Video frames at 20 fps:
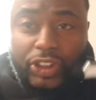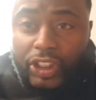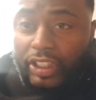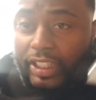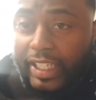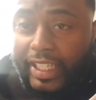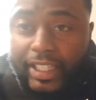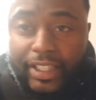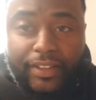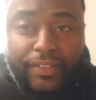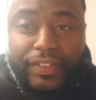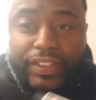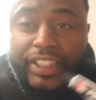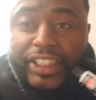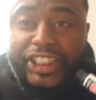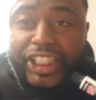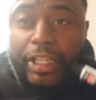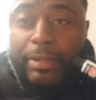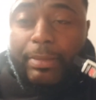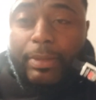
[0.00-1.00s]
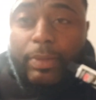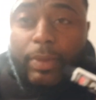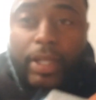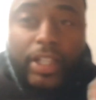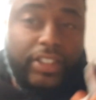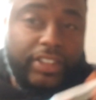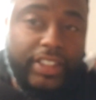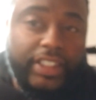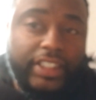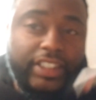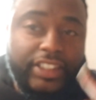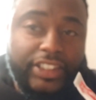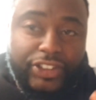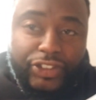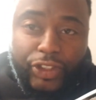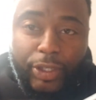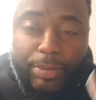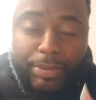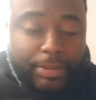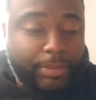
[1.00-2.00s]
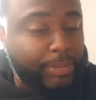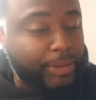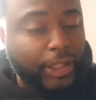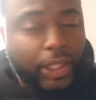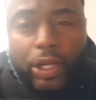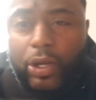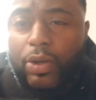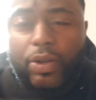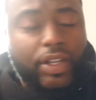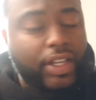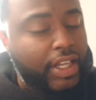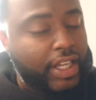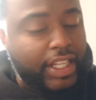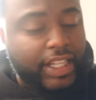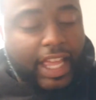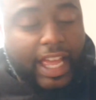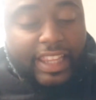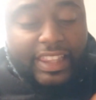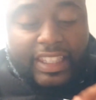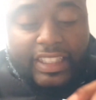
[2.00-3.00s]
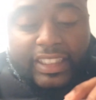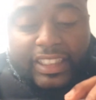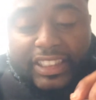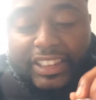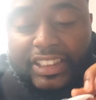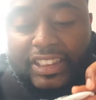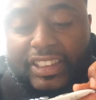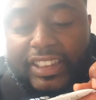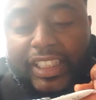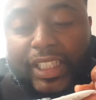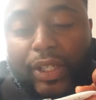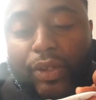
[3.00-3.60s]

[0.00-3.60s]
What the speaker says: a link for the JB weld in the description below. I think this is the